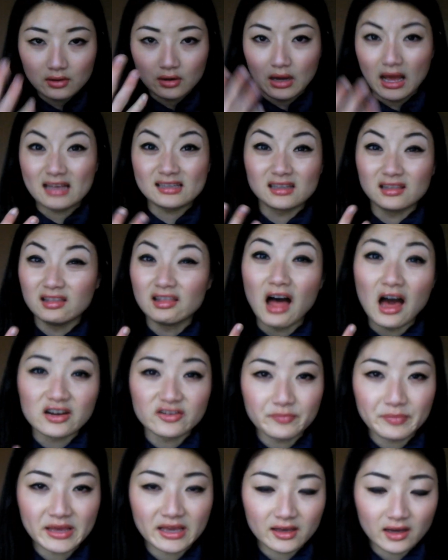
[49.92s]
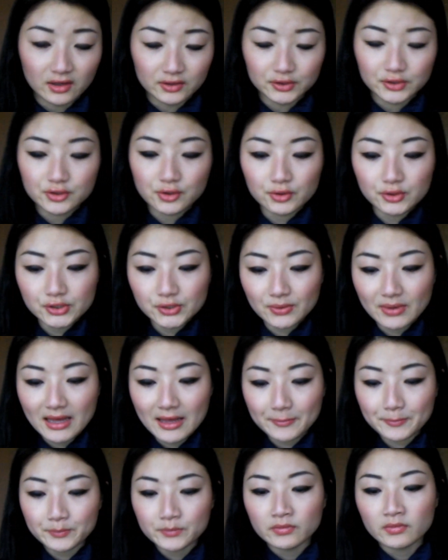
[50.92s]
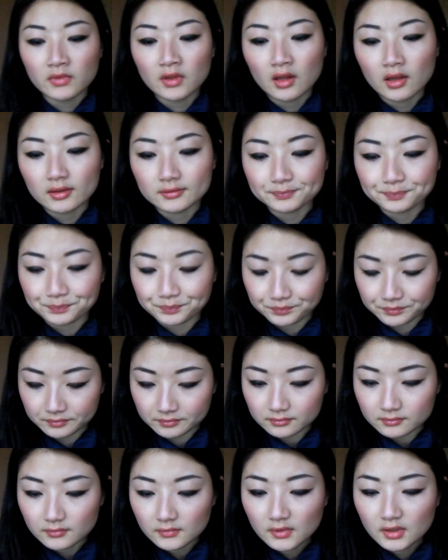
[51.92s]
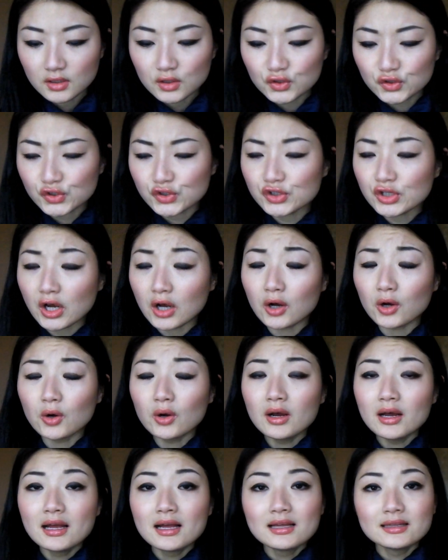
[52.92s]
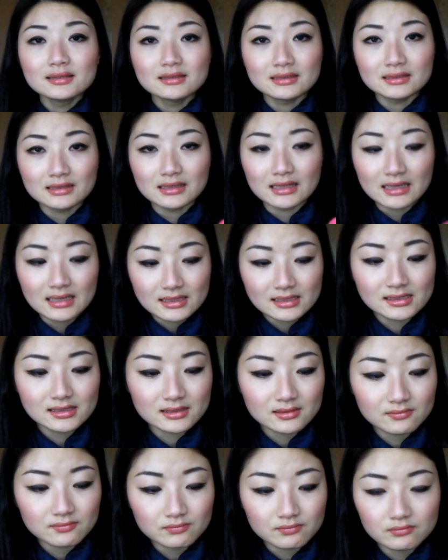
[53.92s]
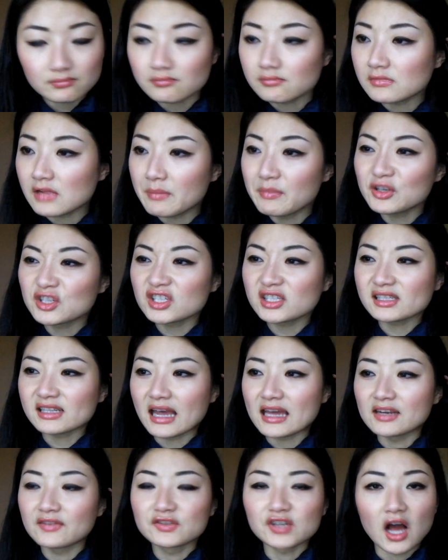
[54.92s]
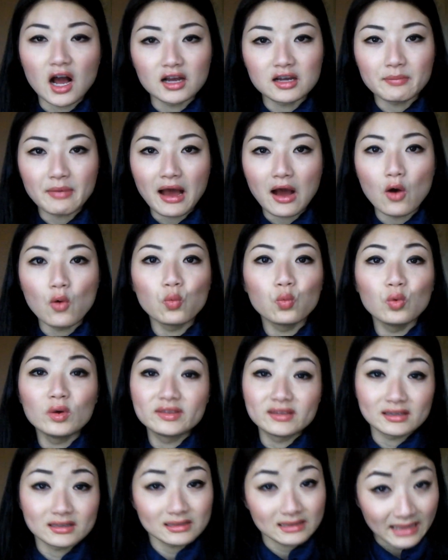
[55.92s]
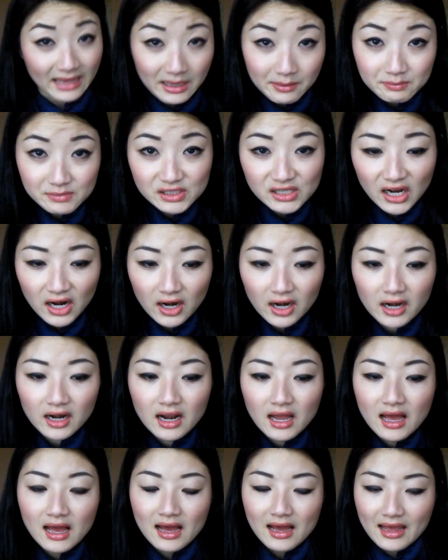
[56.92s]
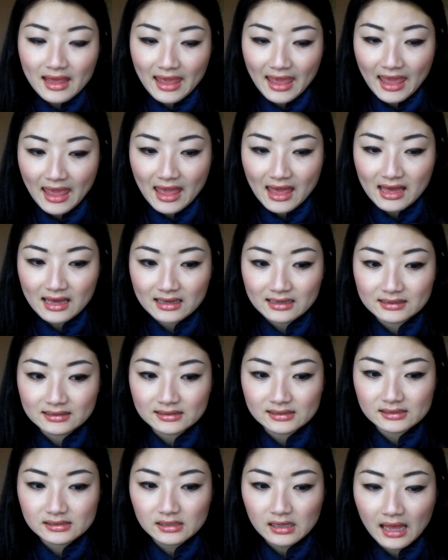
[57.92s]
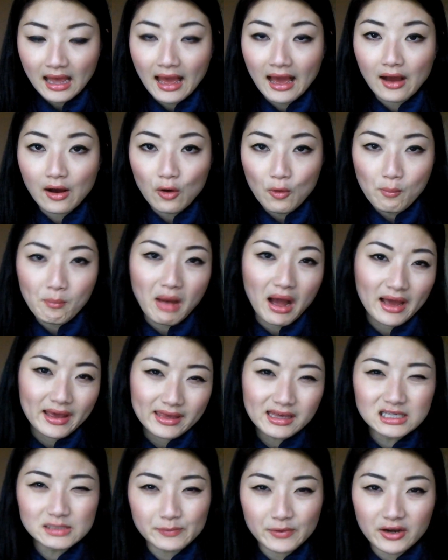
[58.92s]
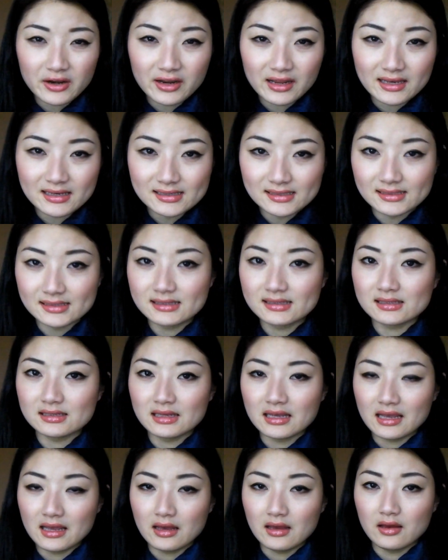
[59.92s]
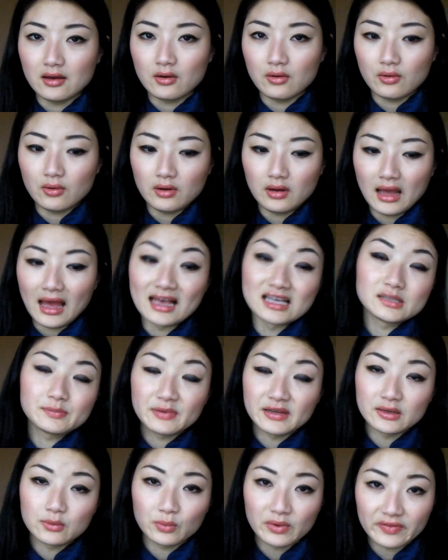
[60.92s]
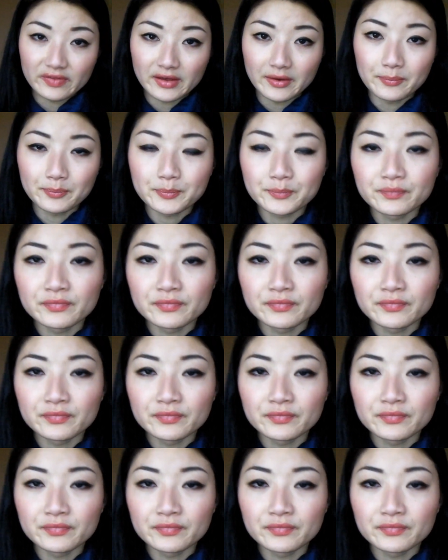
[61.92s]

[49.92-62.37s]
has a lot of pink undertone to it. So these, let me just kind of talk about what the claims are and how my experience has been with them.